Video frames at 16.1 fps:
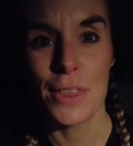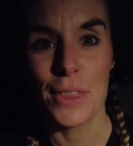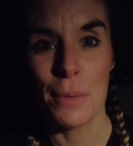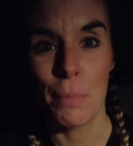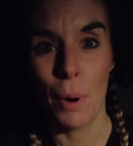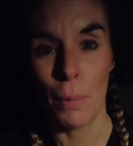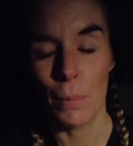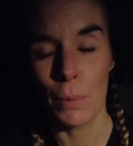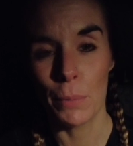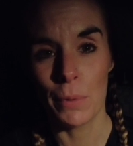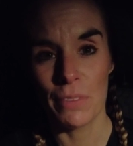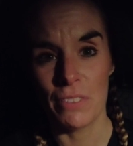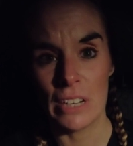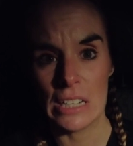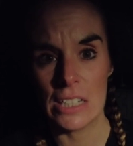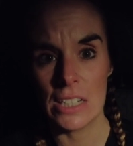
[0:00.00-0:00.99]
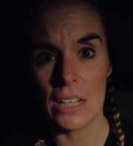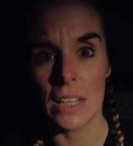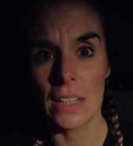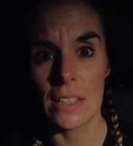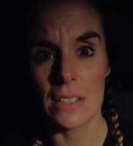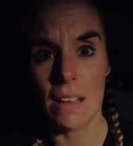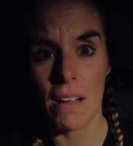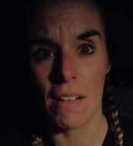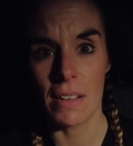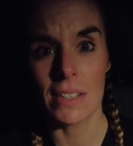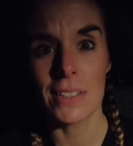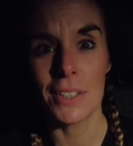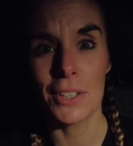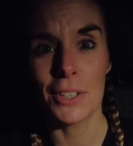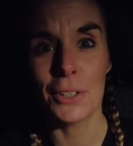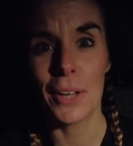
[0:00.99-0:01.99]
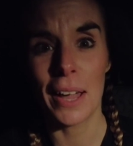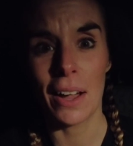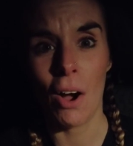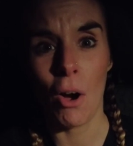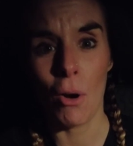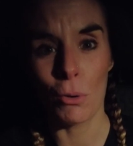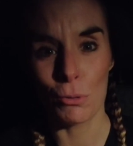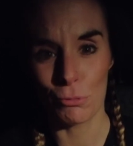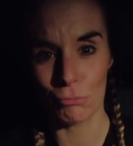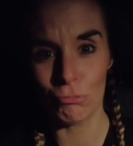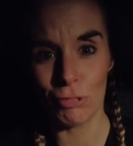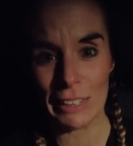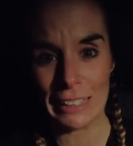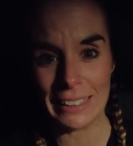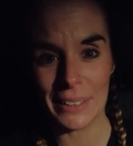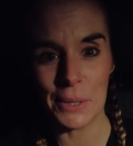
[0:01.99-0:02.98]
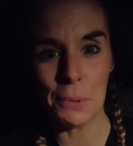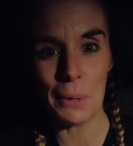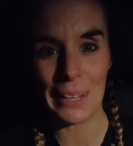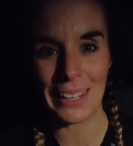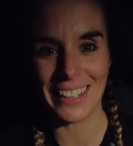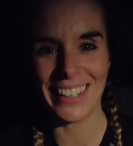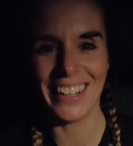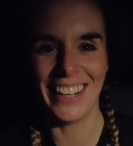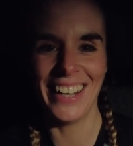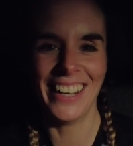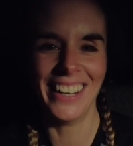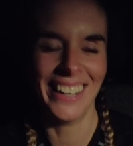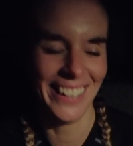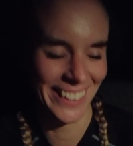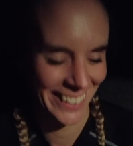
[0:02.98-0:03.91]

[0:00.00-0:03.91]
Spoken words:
The problem with finishing in the dark is that you get cold really quickly.